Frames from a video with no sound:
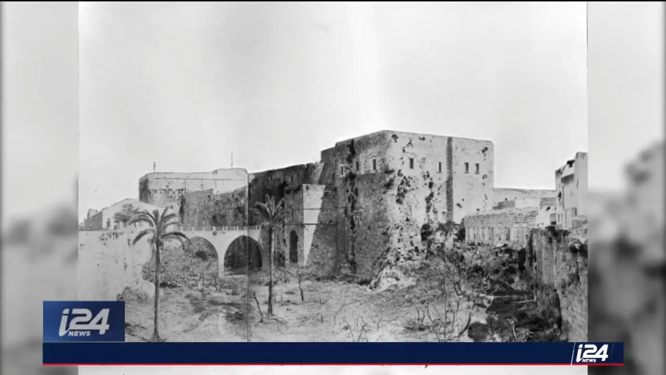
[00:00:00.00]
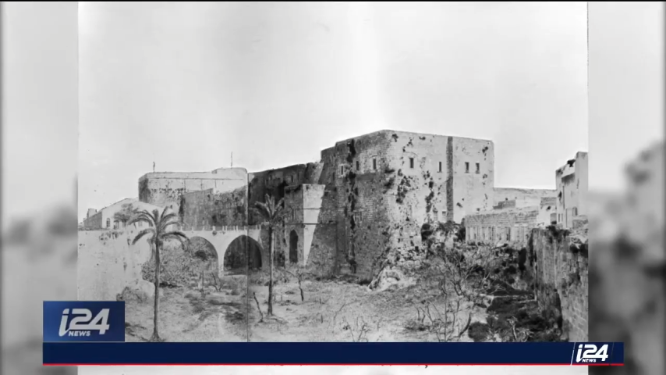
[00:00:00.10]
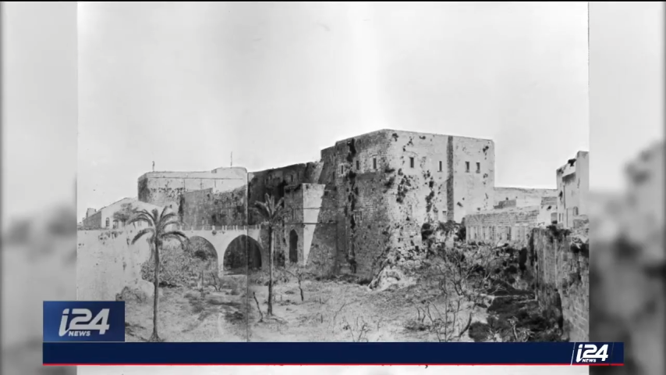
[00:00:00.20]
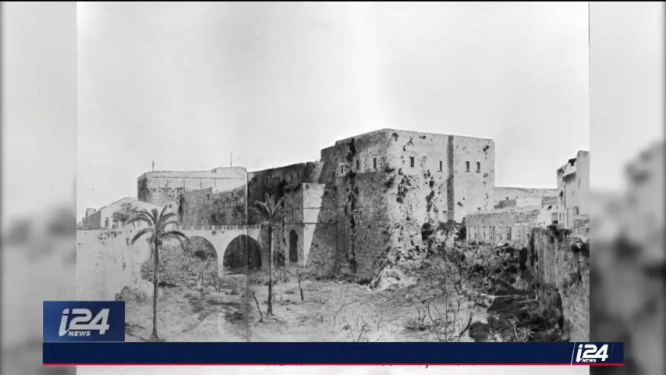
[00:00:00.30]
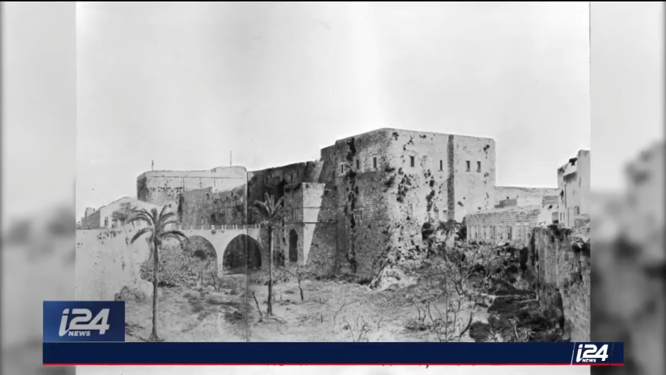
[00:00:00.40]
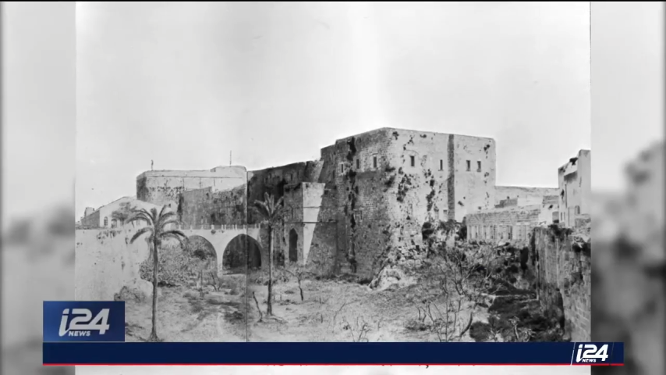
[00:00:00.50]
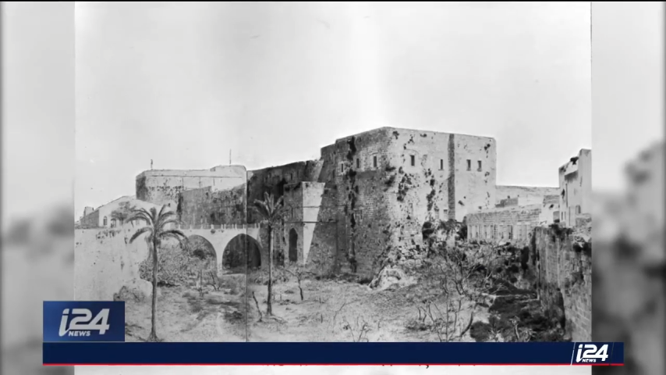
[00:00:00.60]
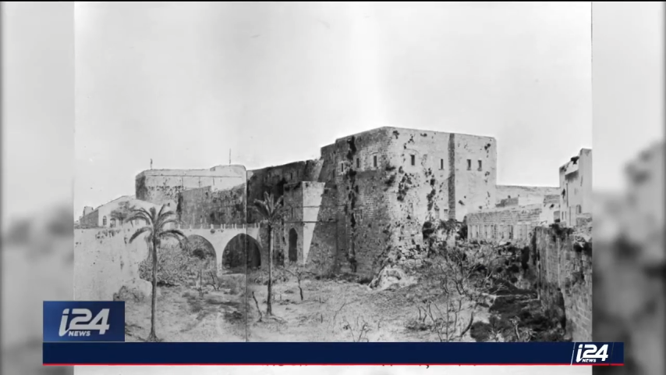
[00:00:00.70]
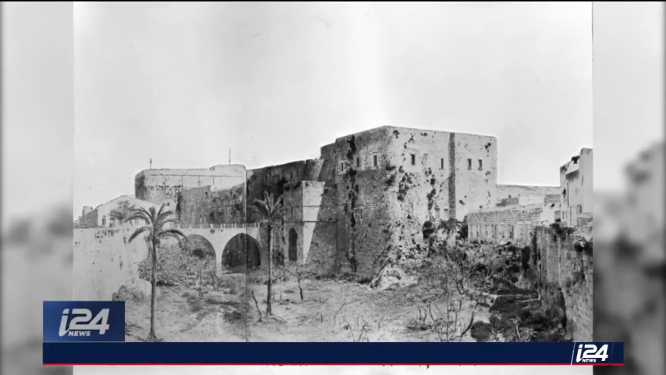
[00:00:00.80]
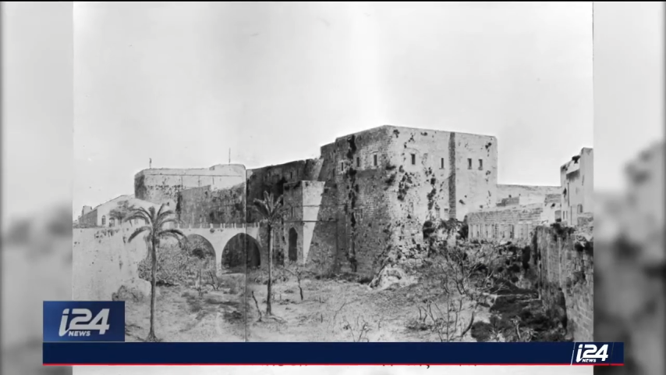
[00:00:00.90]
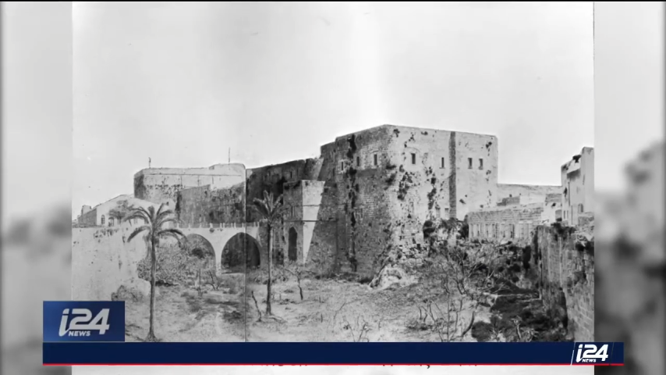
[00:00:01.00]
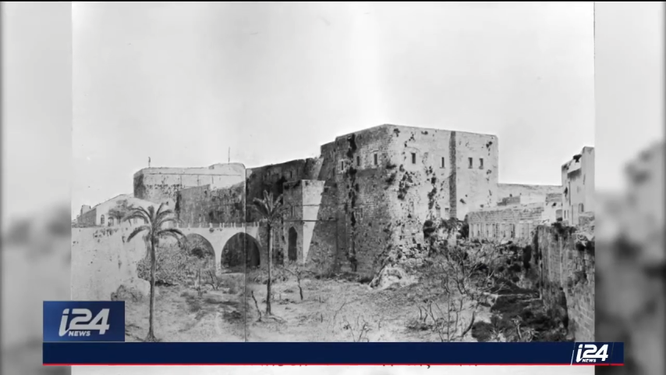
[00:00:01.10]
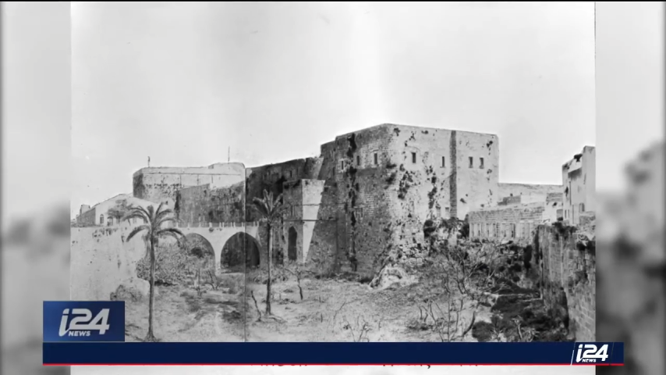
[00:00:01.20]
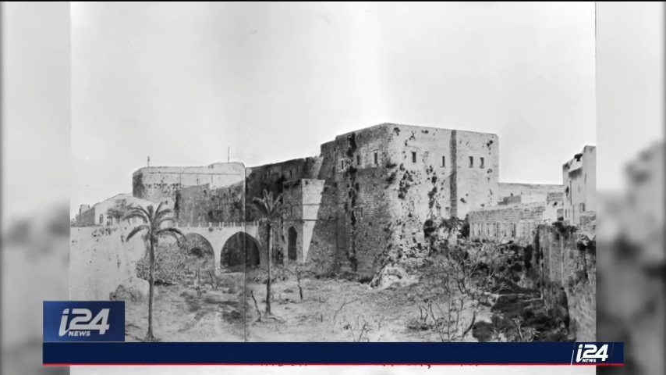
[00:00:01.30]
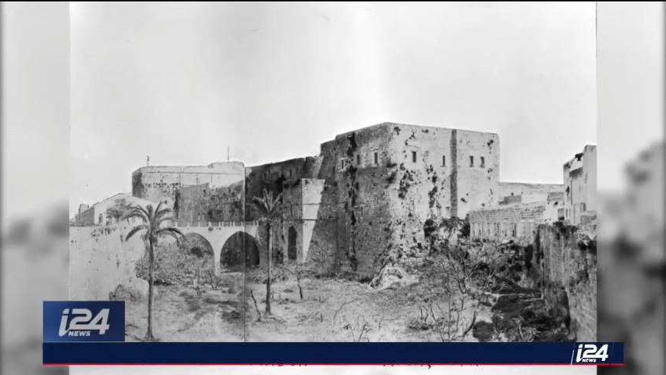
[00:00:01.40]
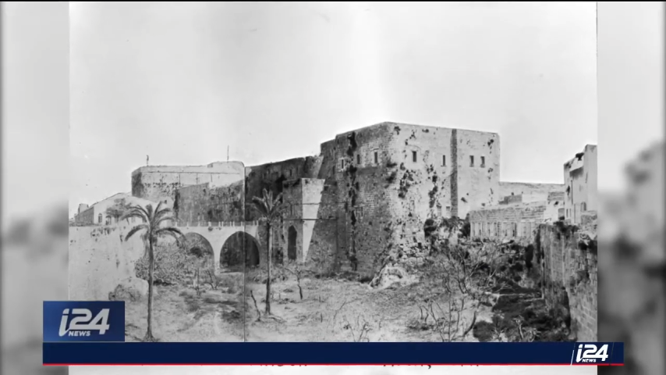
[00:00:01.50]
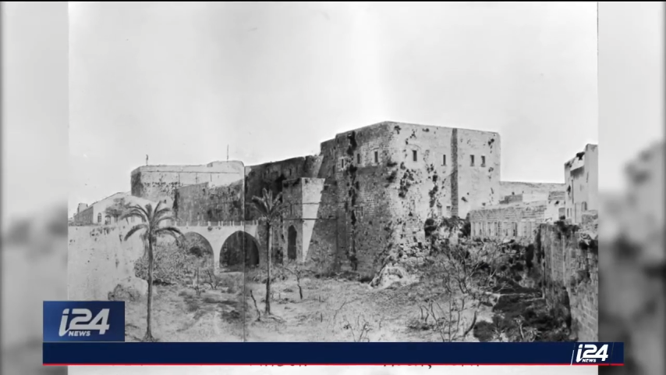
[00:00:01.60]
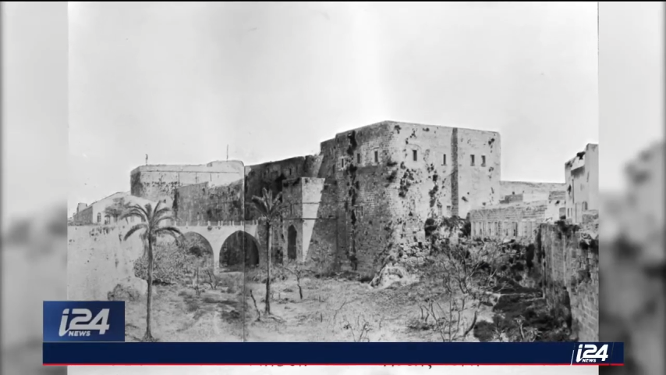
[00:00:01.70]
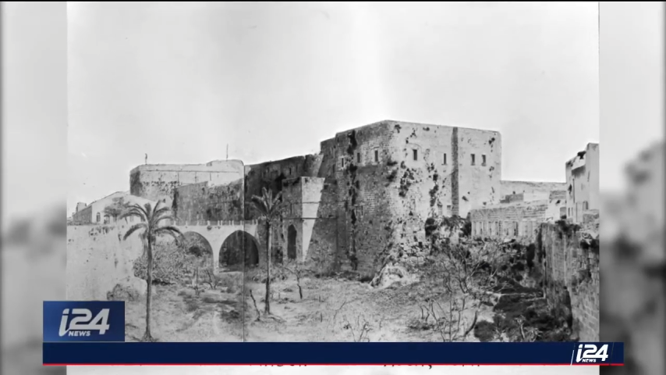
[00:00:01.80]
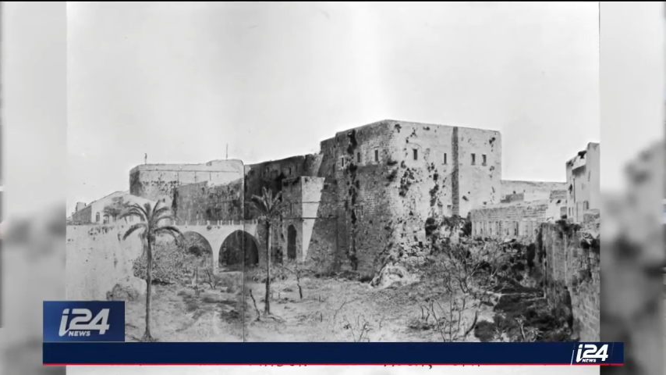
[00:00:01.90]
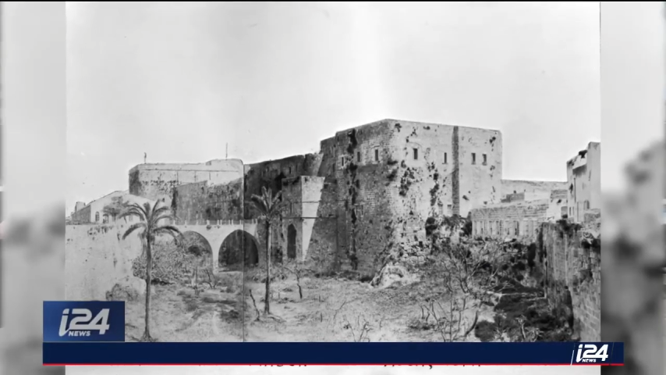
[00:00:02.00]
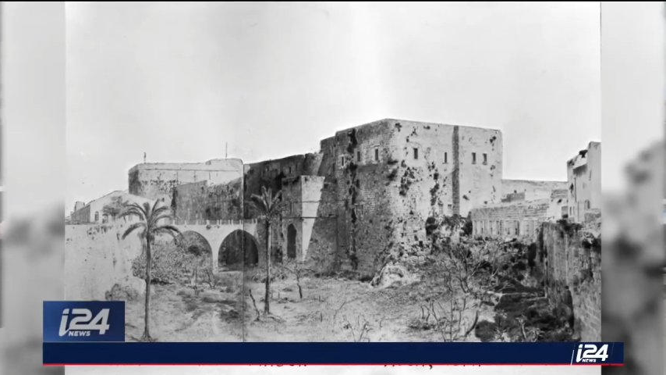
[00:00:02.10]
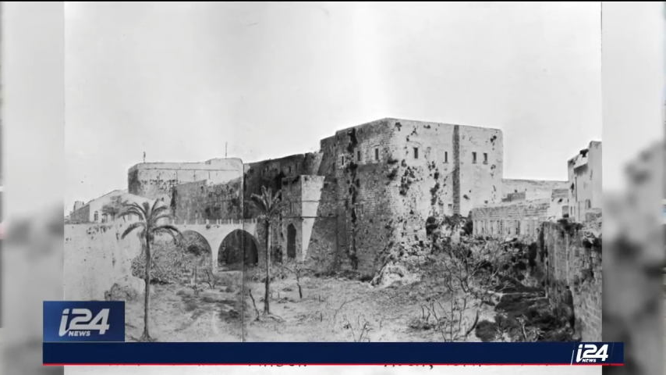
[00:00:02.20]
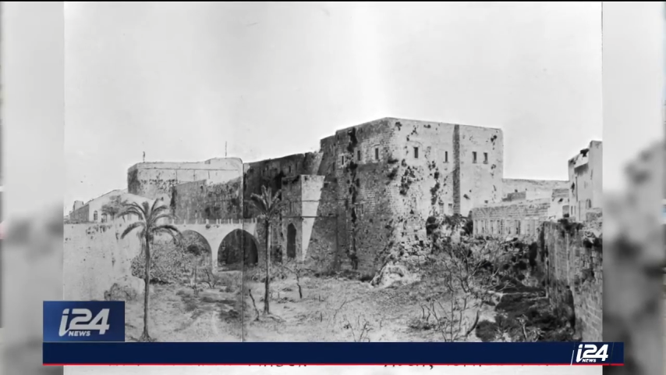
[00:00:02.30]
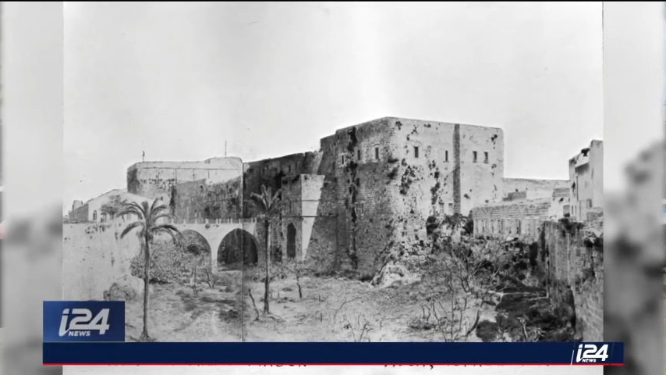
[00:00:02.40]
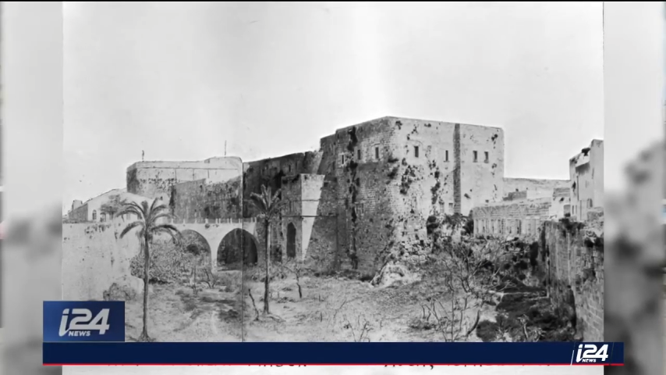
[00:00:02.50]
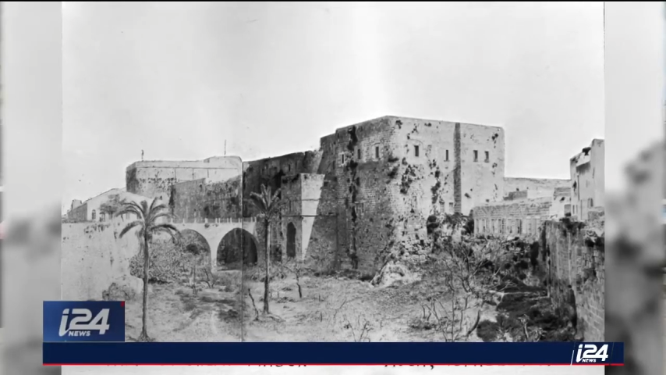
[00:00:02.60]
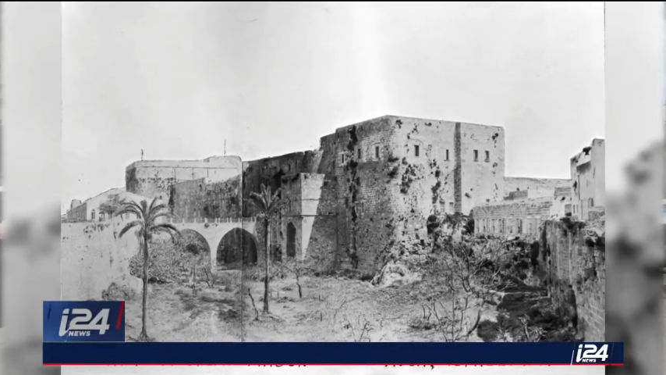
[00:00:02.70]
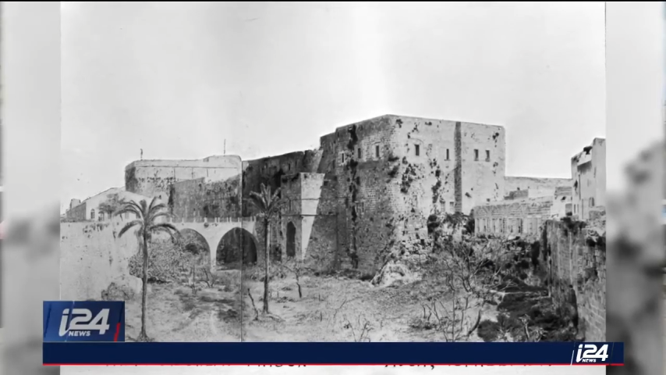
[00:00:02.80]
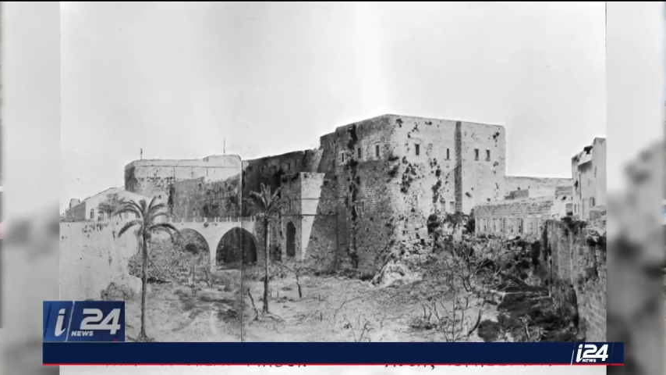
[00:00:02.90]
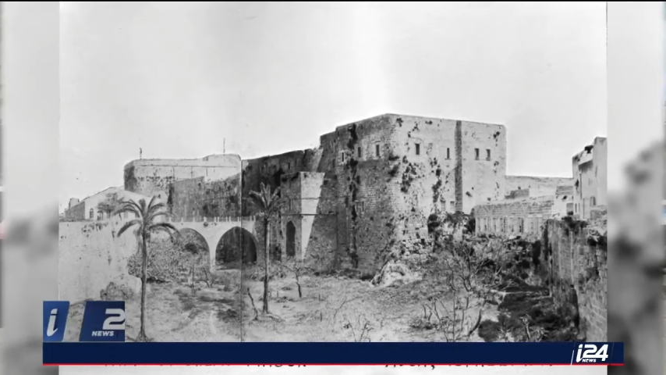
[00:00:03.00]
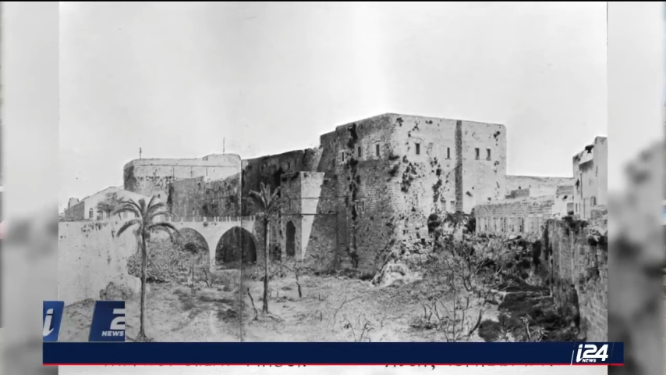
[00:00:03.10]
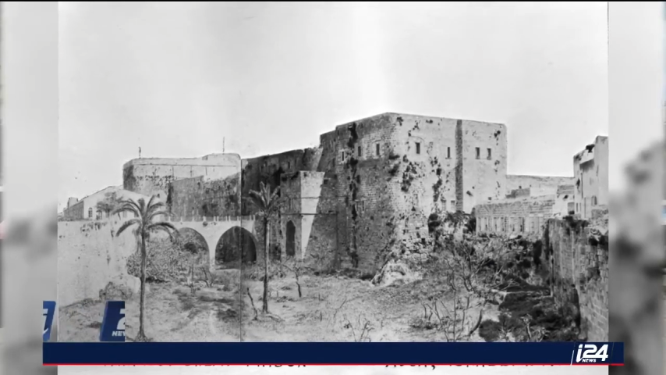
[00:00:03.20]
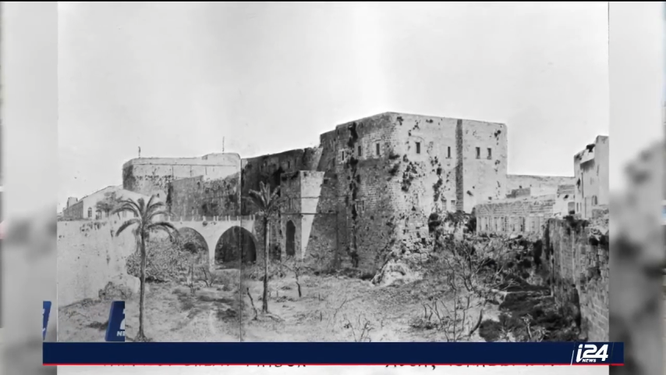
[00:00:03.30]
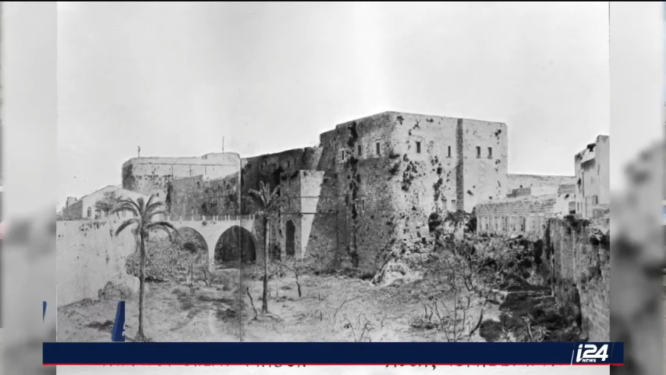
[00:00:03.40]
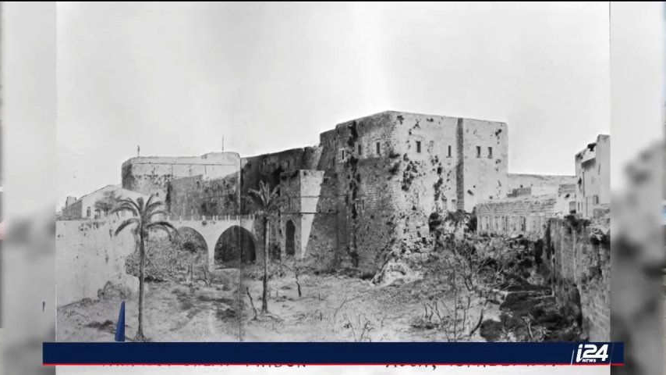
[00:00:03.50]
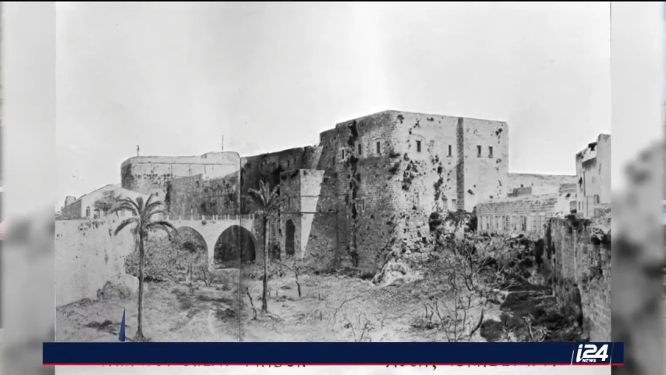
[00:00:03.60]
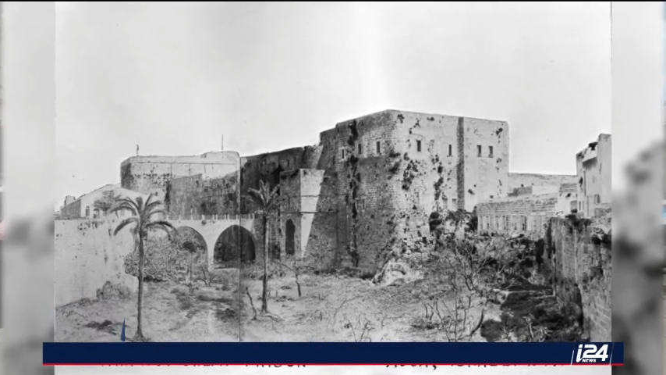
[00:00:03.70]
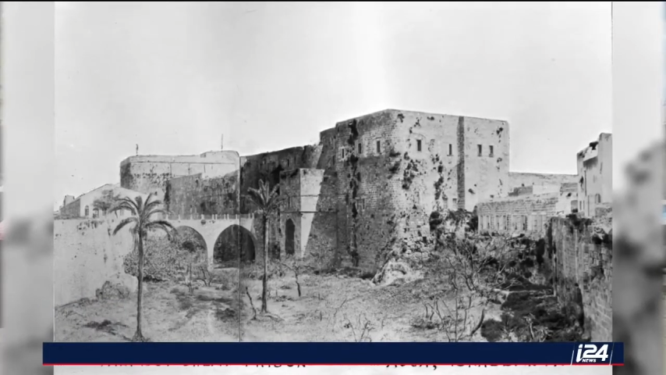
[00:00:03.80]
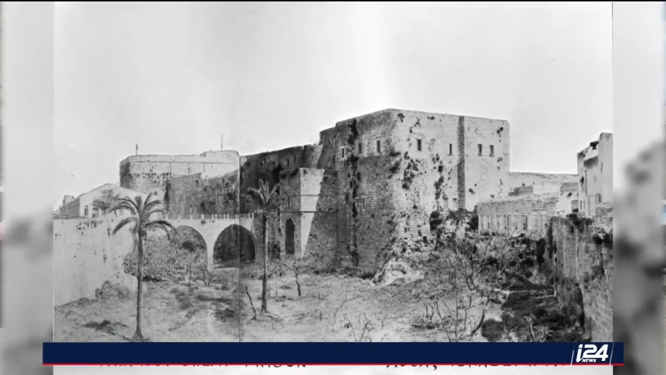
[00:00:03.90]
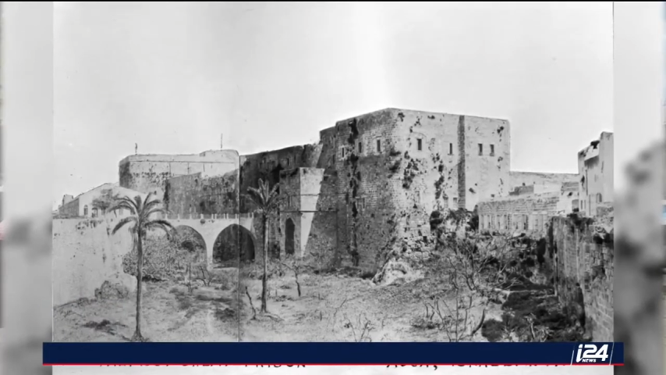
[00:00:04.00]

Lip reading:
Nobody's mouth can be seen.